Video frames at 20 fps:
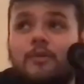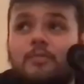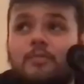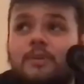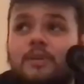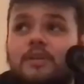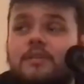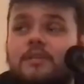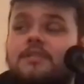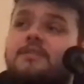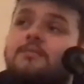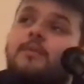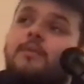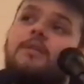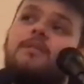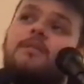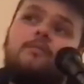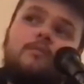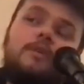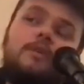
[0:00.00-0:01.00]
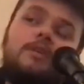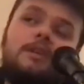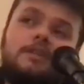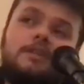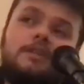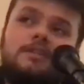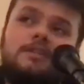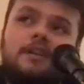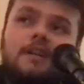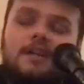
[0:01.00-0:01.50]
have been because when I
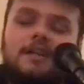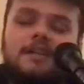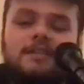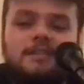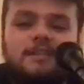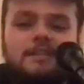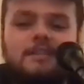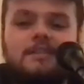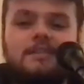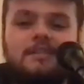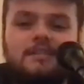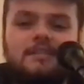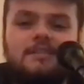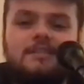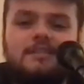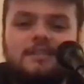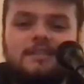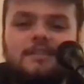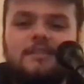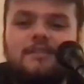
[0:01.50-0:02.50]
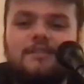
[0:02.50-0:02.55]
started to